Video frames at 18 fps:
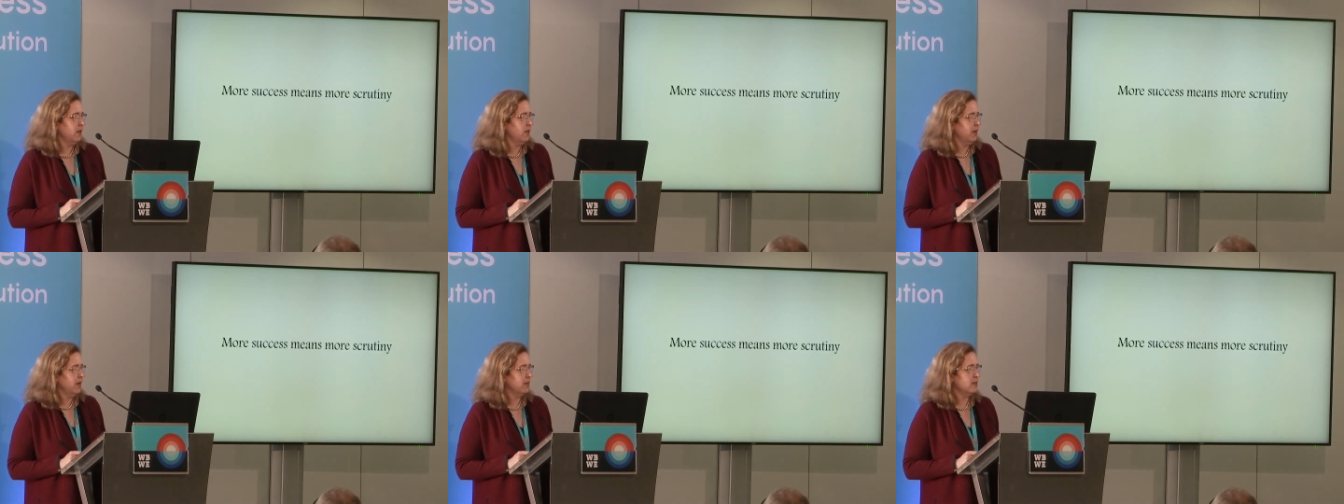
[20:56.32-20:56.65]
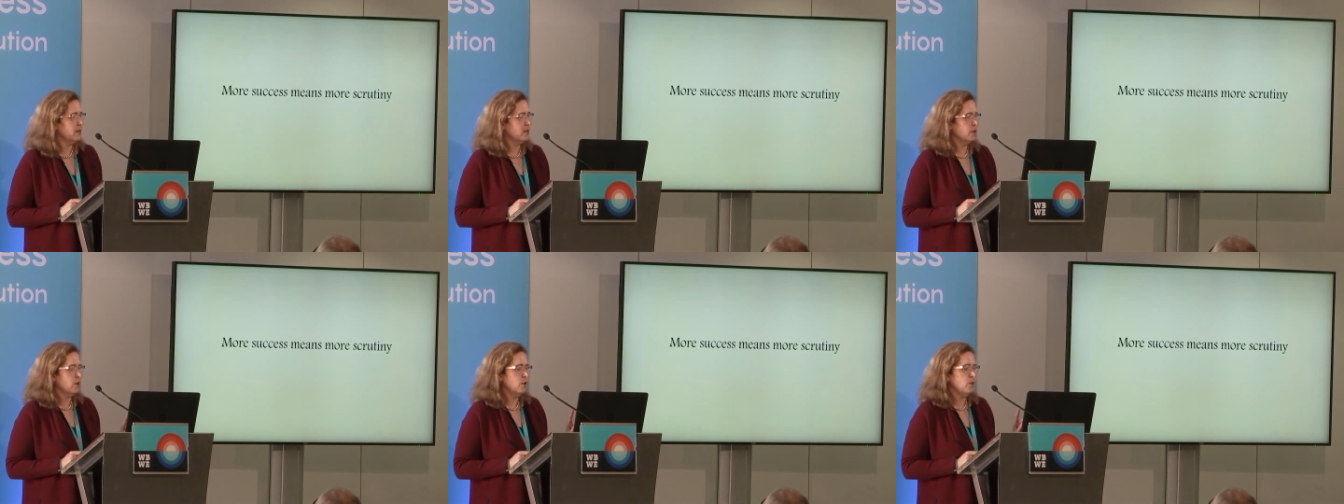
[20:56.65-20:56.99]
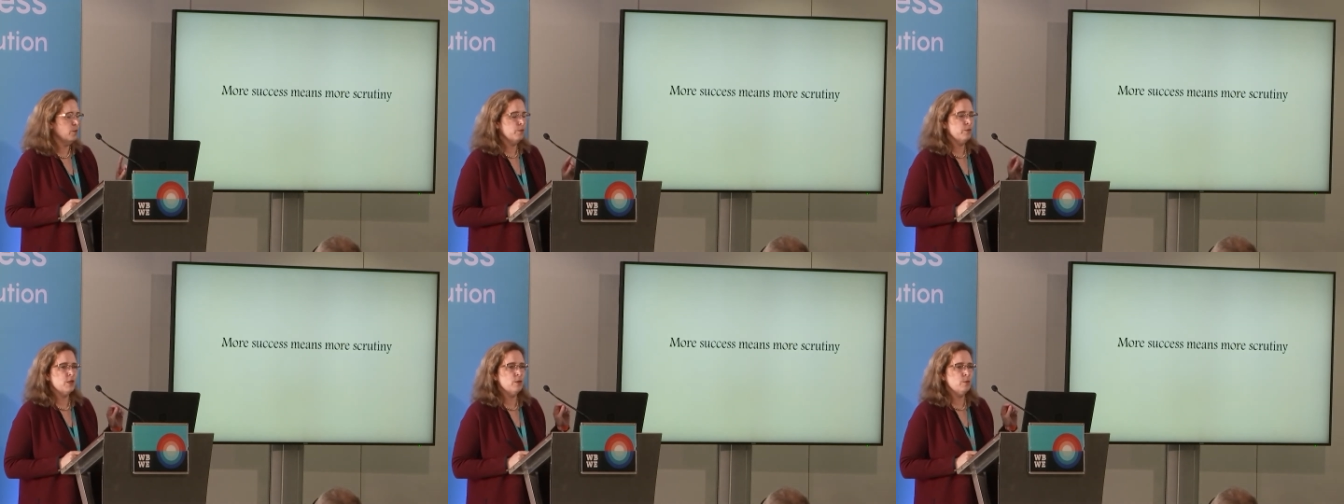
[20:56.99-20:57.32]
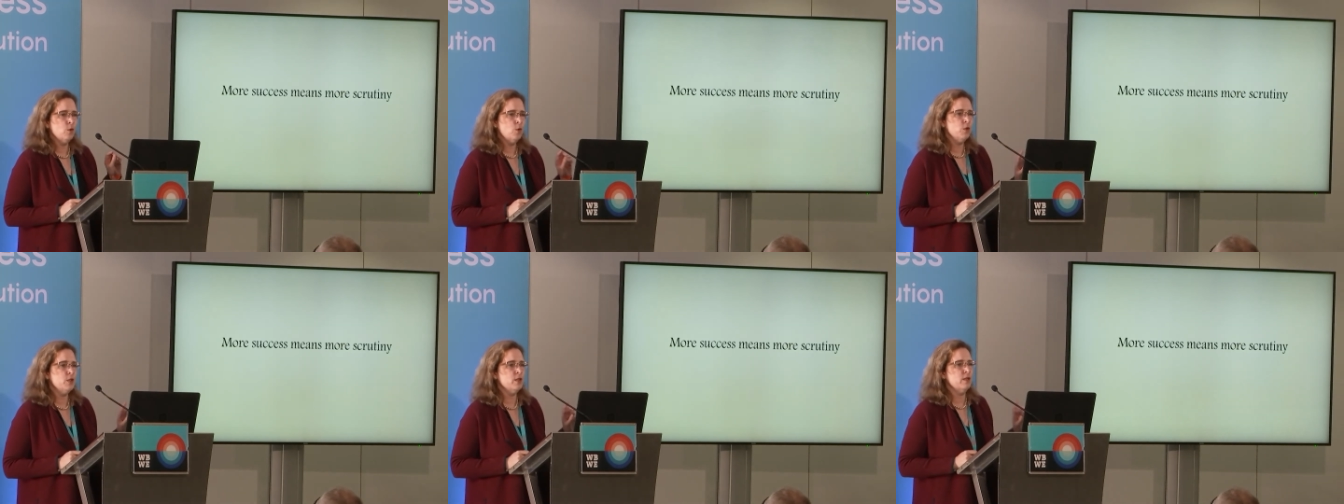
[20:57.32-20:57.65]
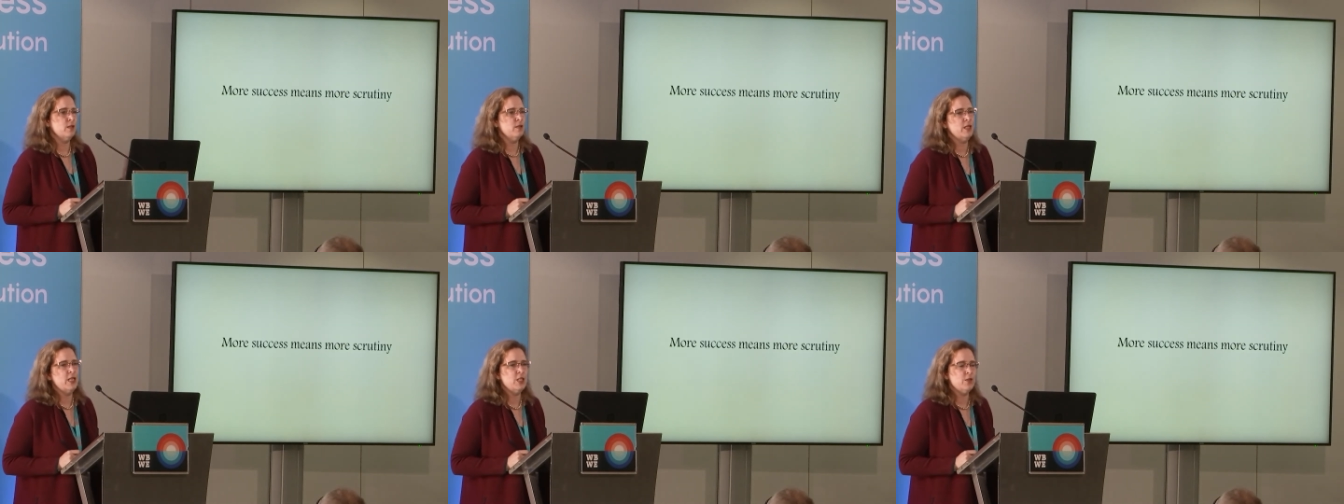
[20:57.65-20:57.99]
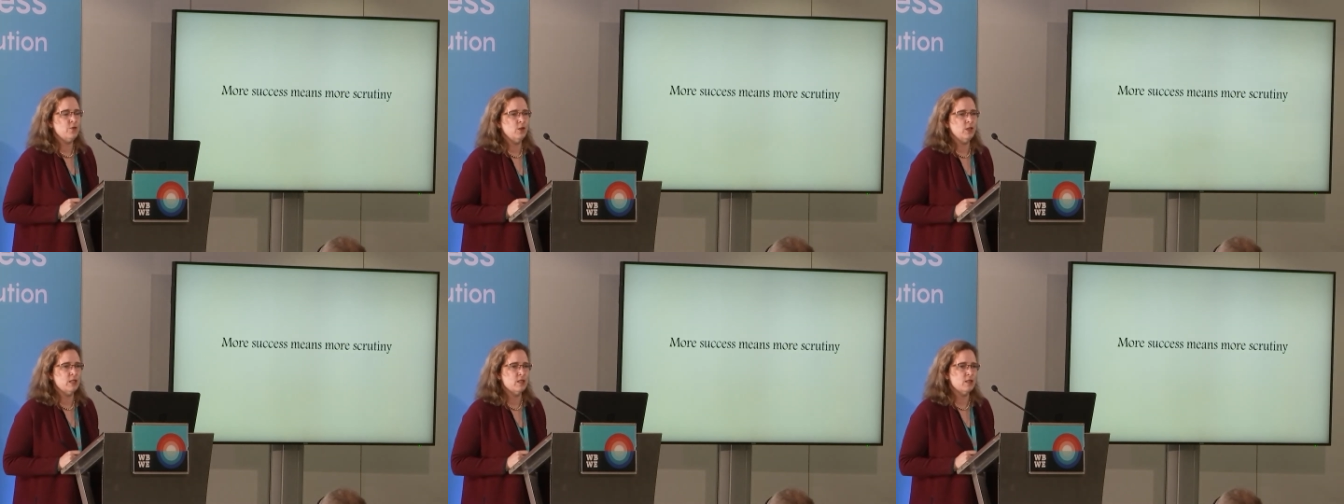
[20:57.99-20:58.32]
And so the more
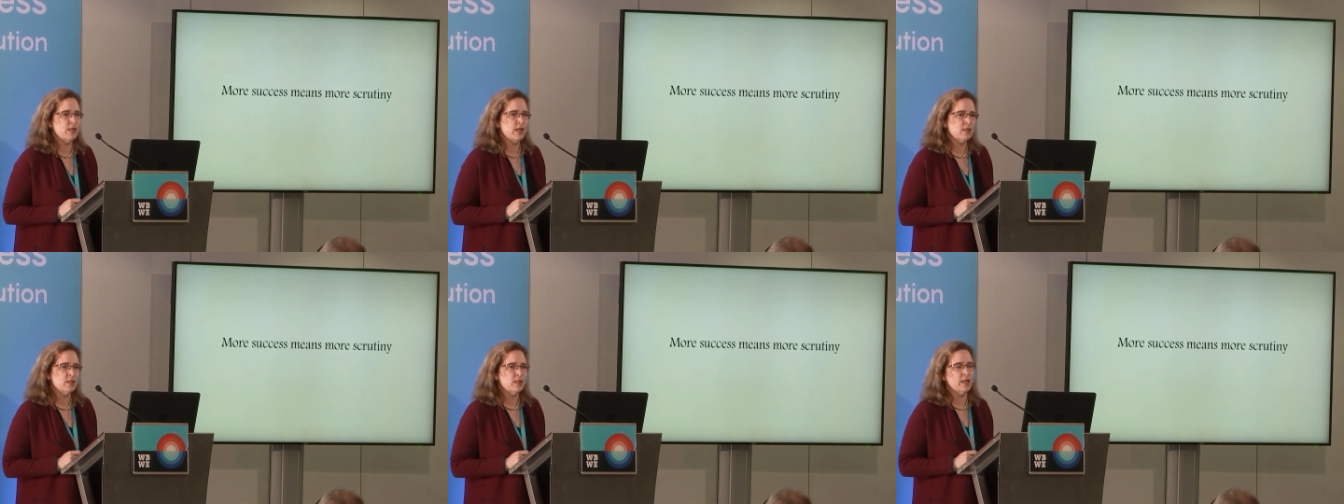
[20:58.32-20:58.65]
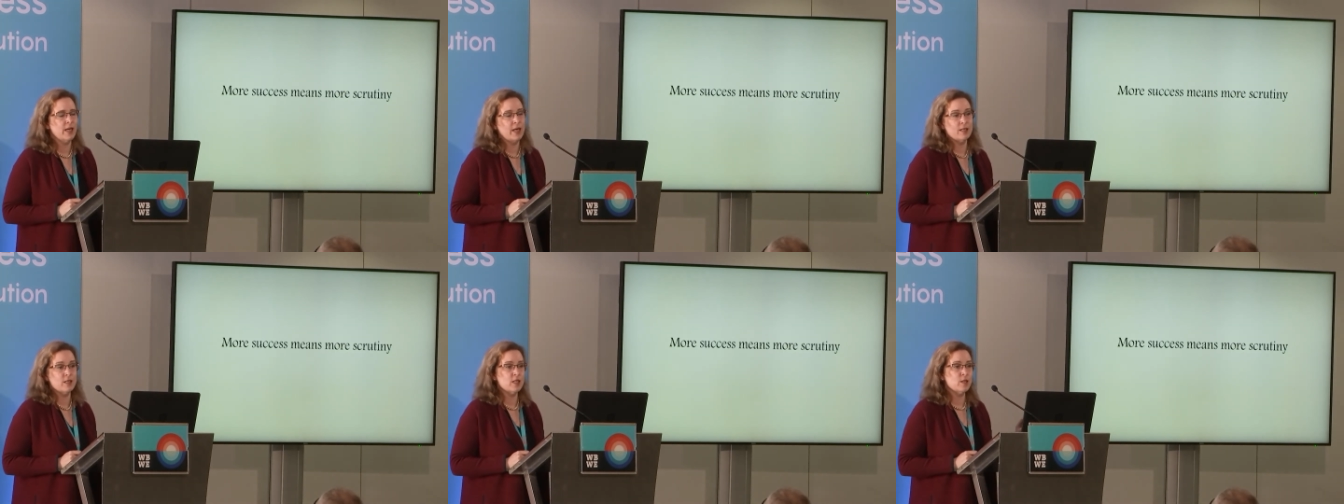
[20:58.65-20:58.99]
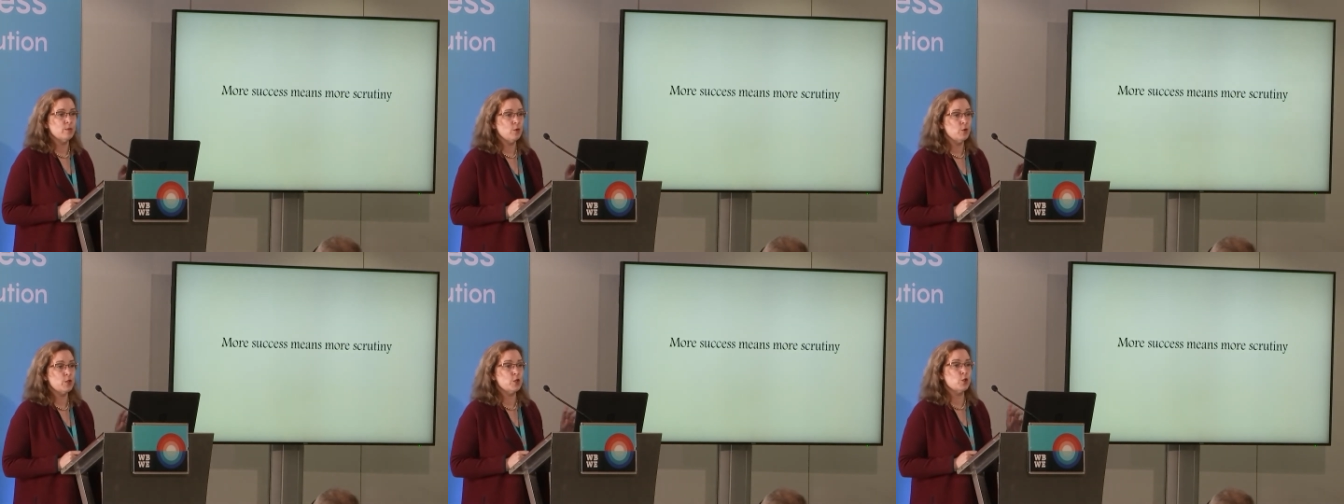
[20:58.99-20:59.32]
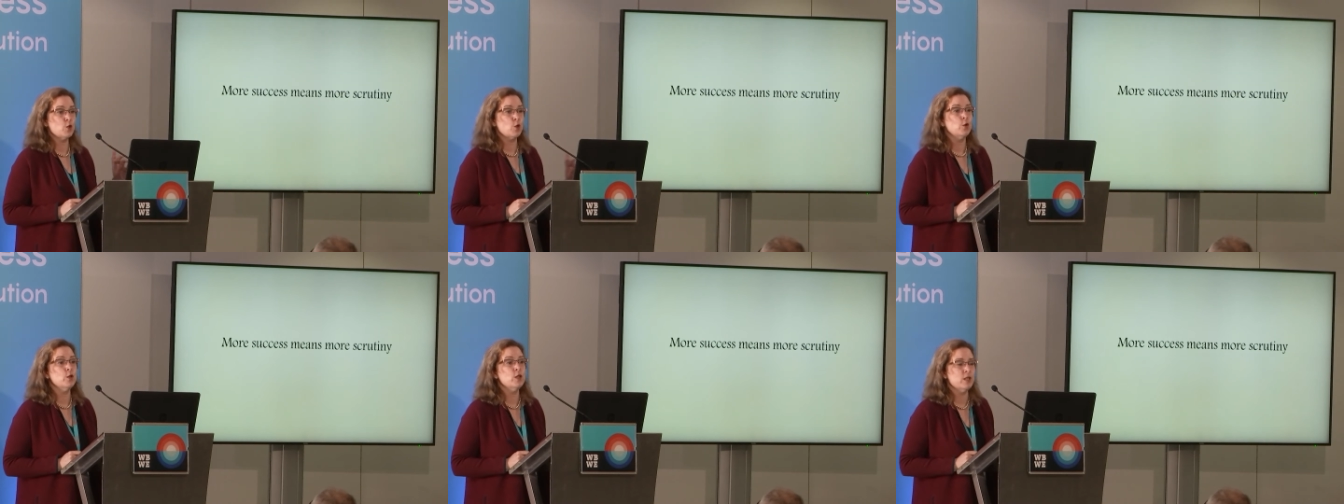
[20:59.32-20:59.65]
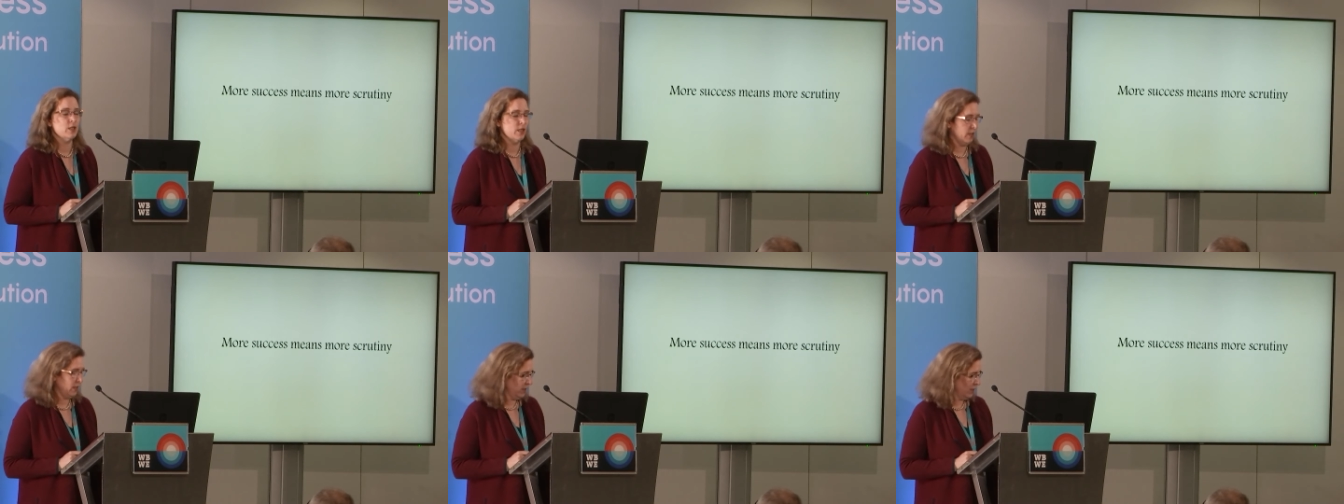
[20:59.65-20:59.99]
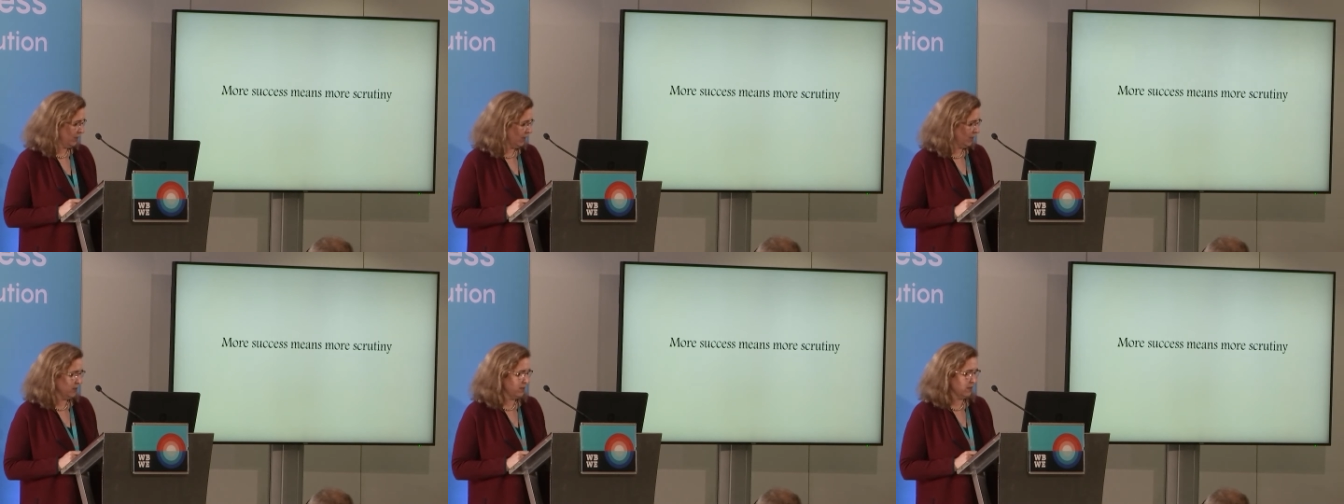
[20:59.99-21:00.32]
successful this sector gets, the more scrutiny it's
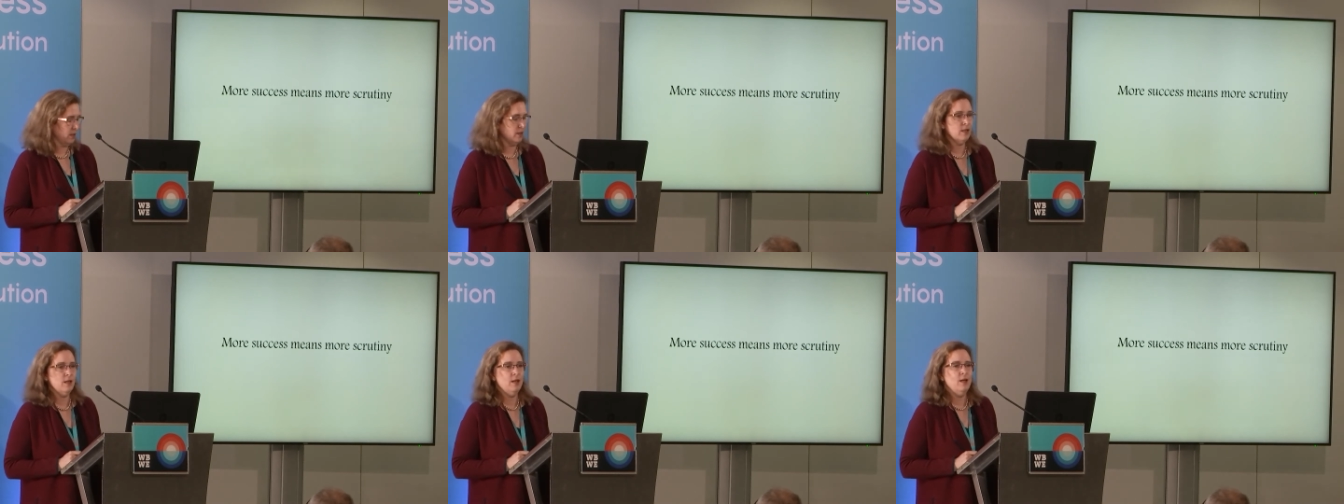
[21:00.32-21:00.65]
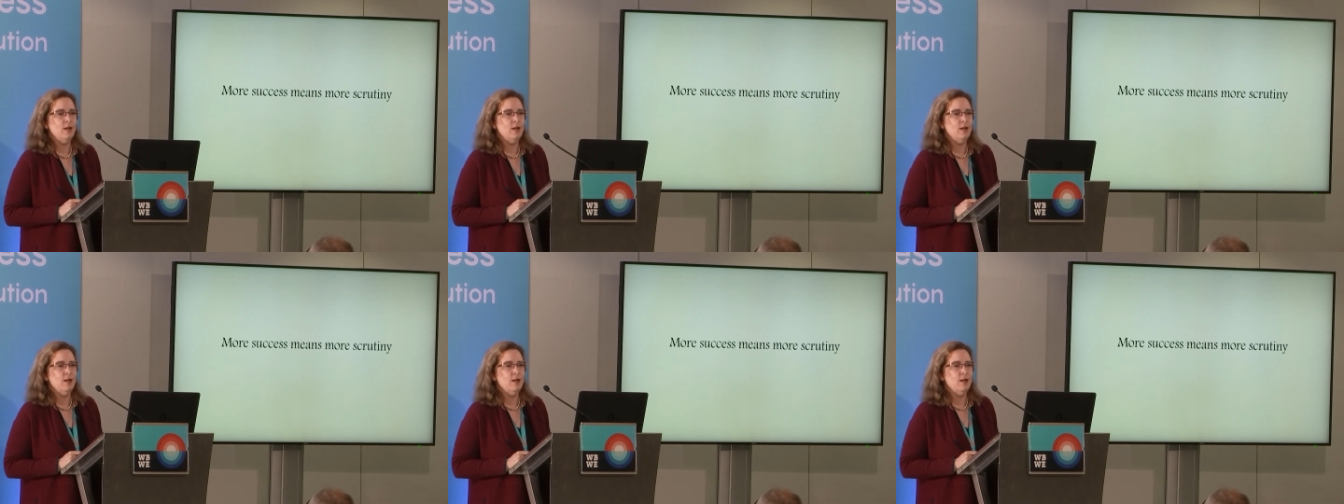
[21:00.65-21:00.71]
under.